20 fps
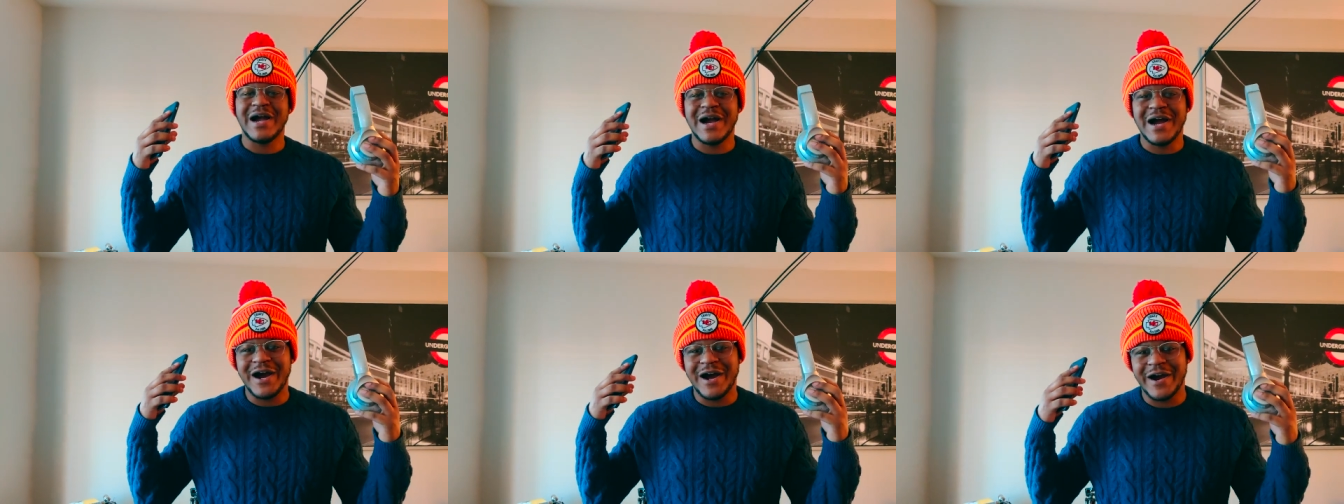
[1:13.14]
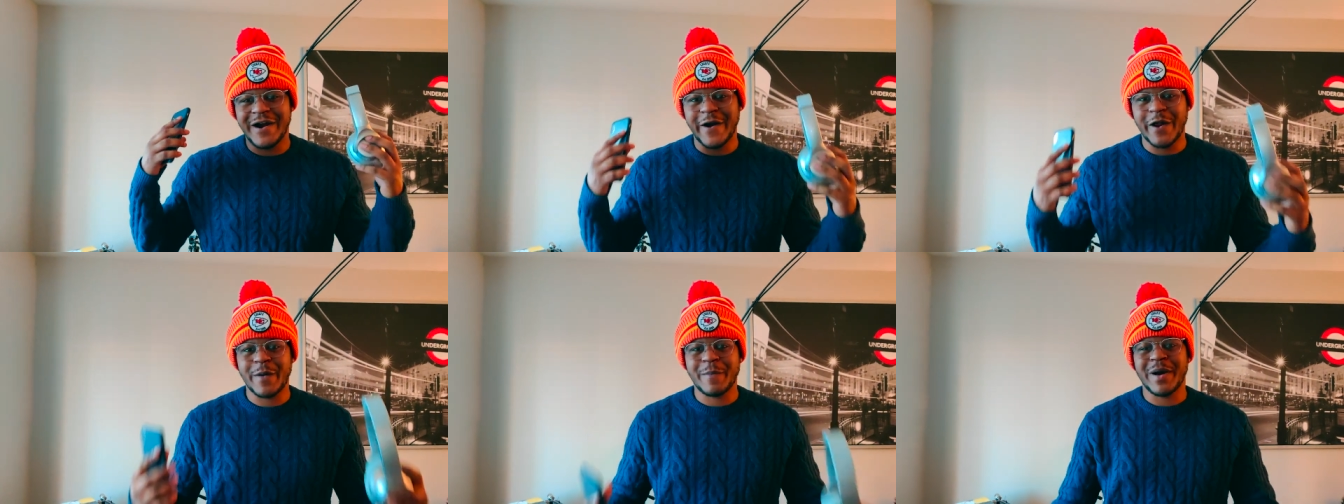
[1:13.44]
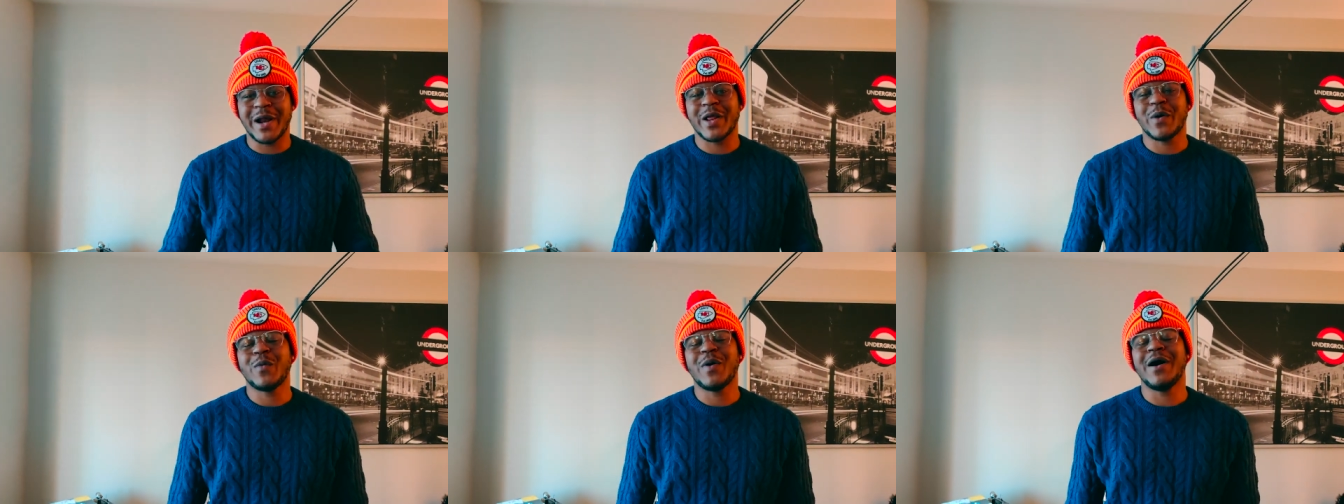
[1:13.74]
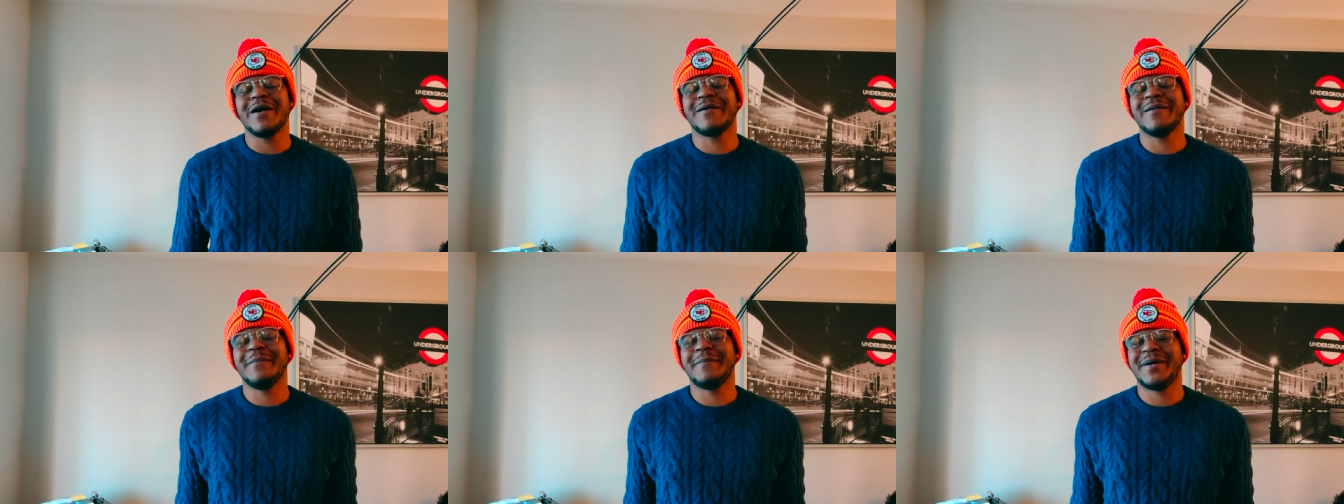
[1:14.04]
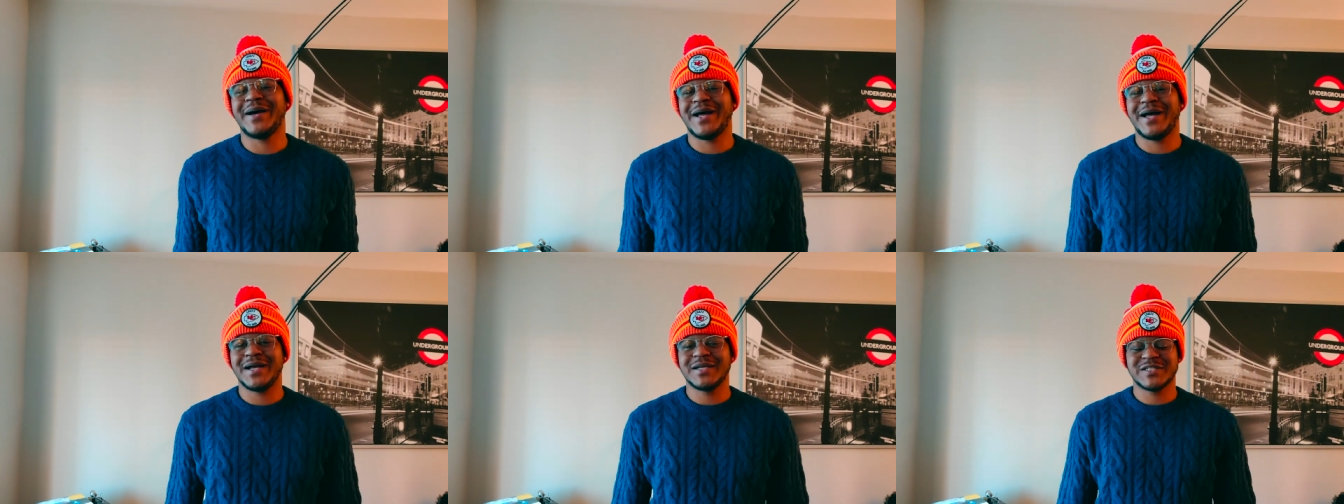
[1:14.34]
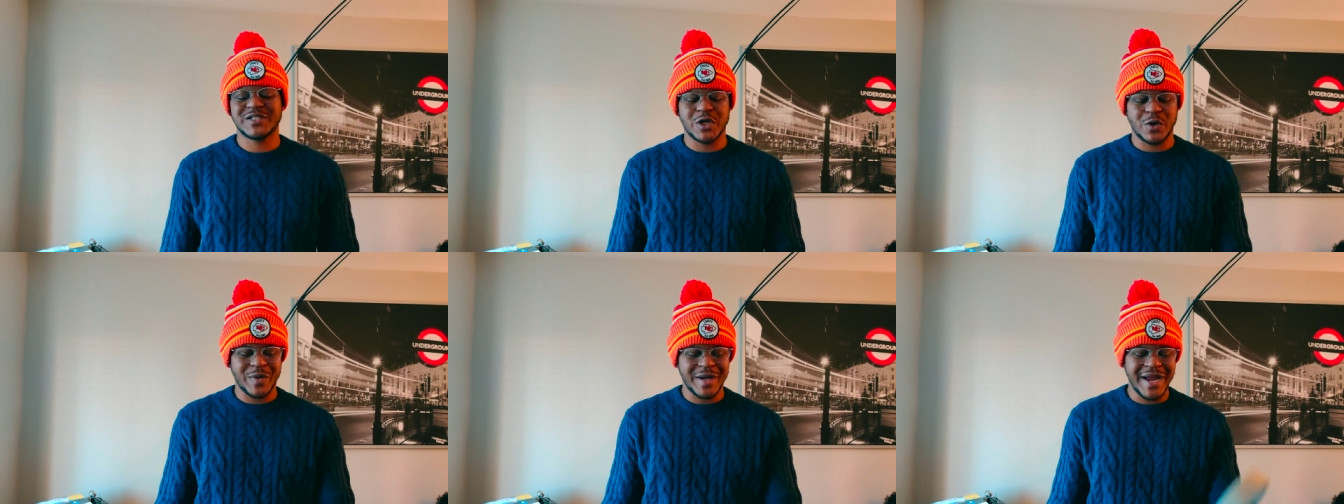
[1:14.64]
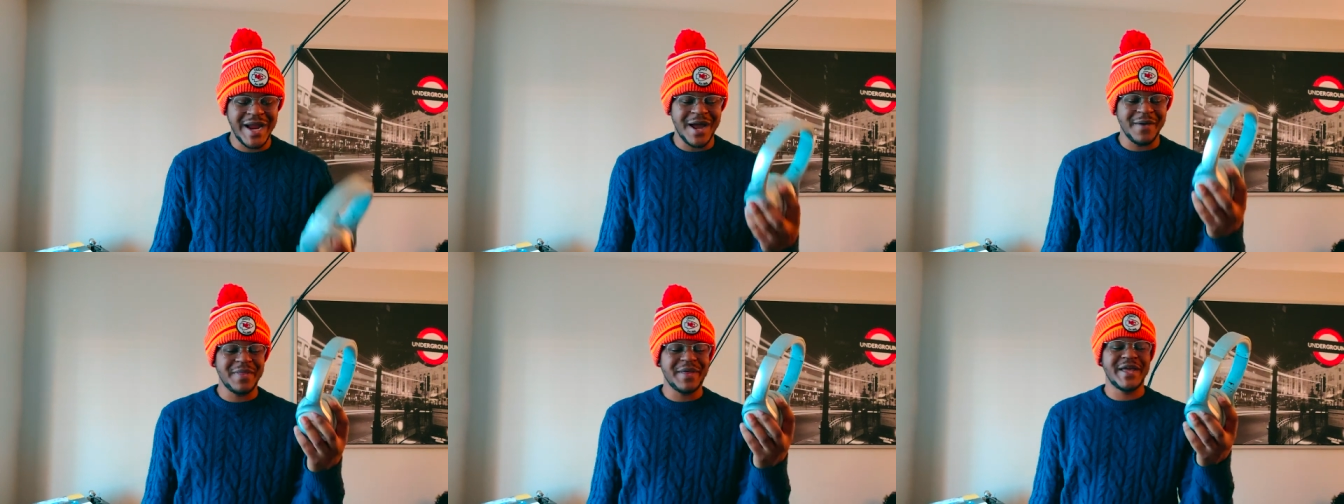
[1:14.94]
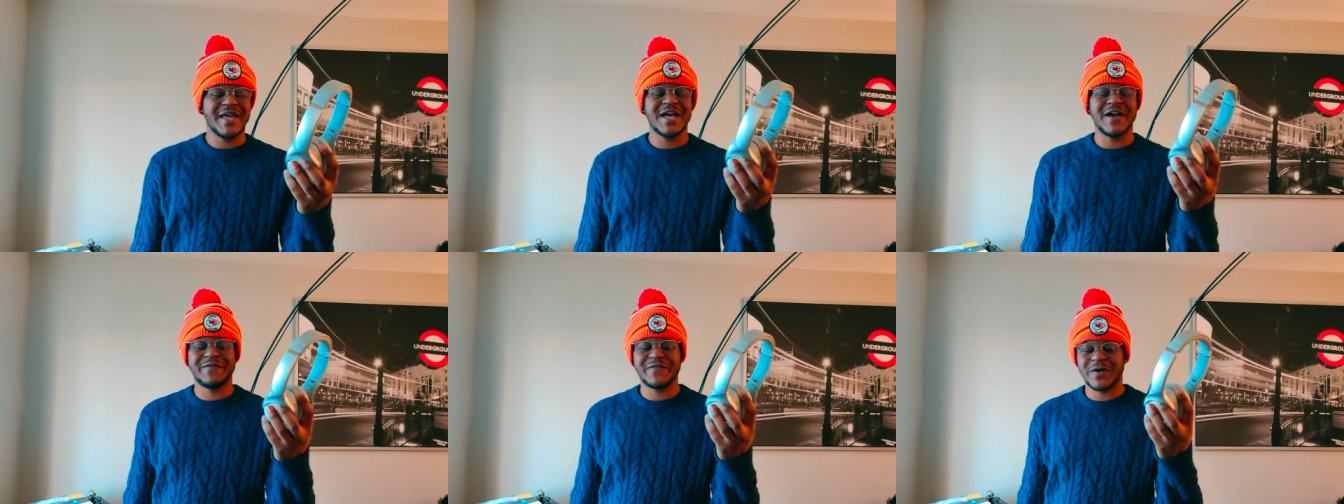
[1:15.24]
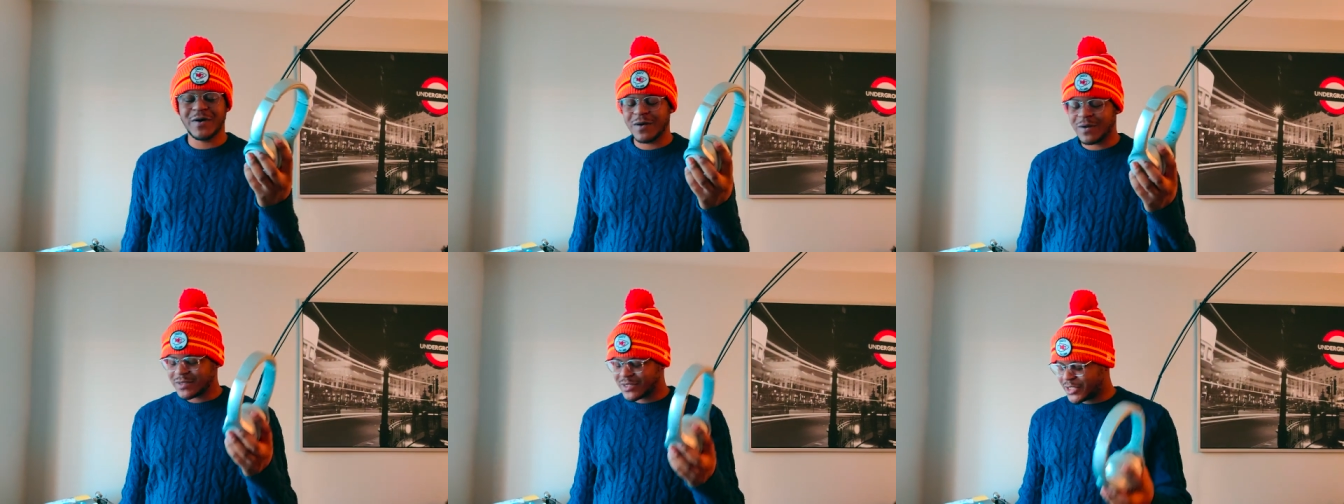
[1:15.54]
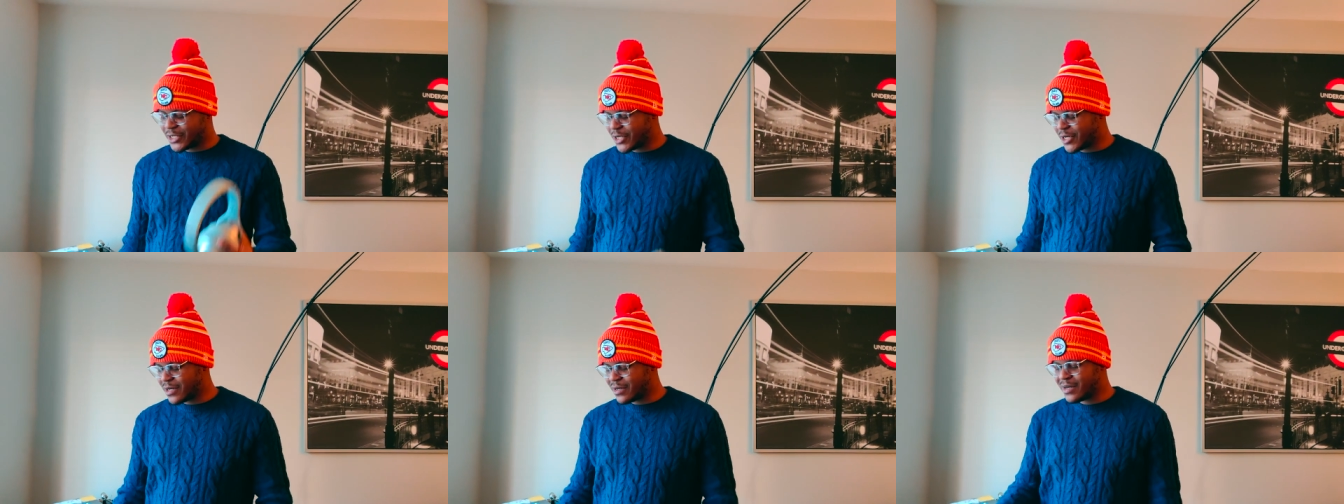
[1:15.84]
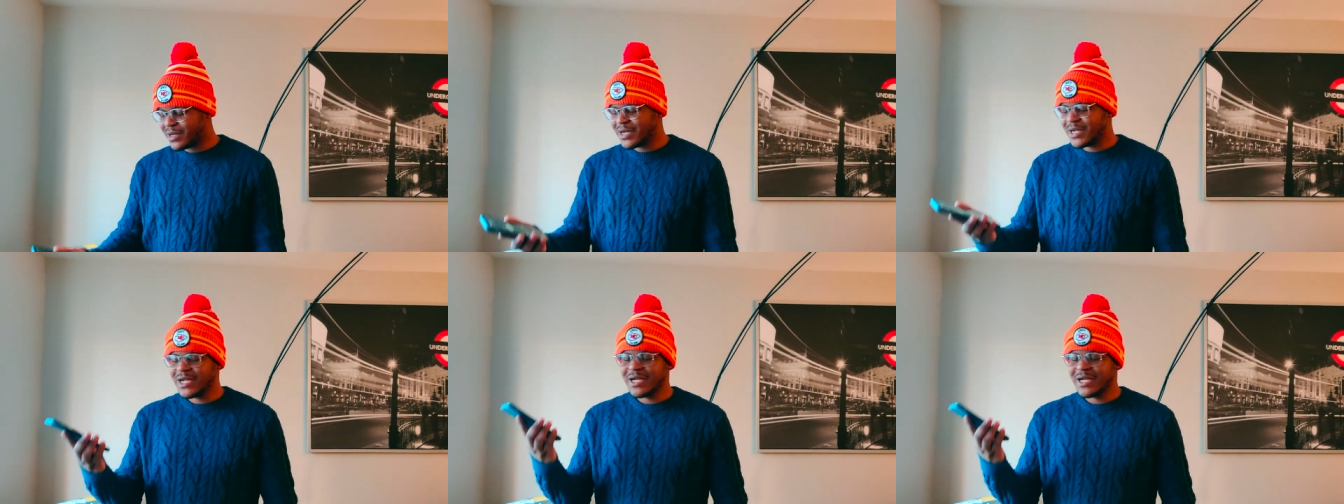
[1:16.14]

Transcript: All right, everybody, welcome back. So we have the headphones here.